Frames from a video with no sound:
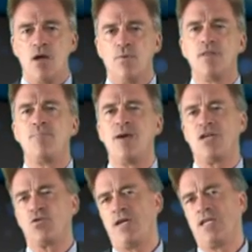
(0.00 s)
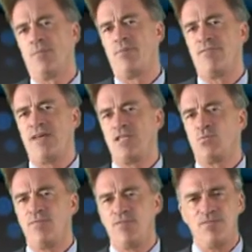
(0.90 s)
With the pair trading above
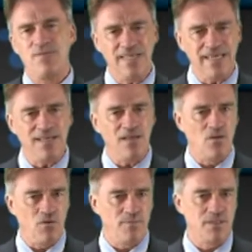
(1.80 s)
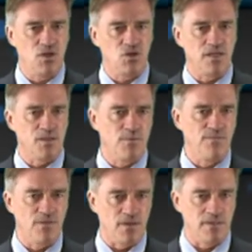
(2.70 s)
83.15, a long position is
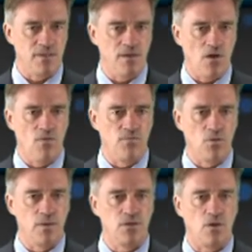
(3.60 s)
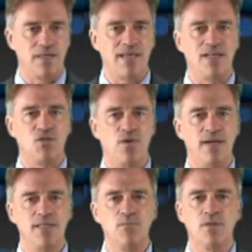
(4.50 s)
preferred. Overall, the dollar-yen
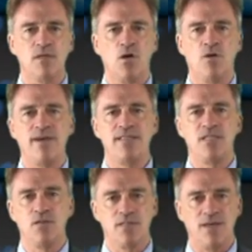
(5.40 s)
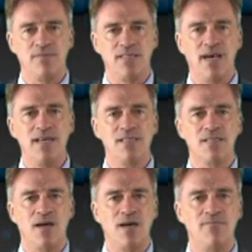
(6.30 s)
traded with a low of 82.78
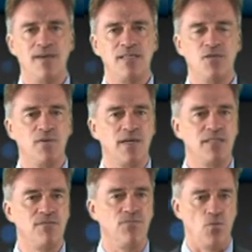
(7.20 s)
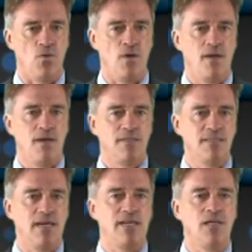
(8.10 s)
and a high of 83.84.
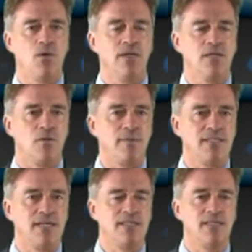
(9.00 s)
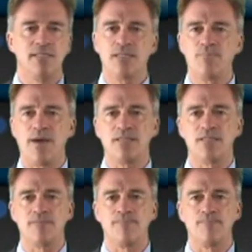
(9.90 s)
Today, no economic data is expected.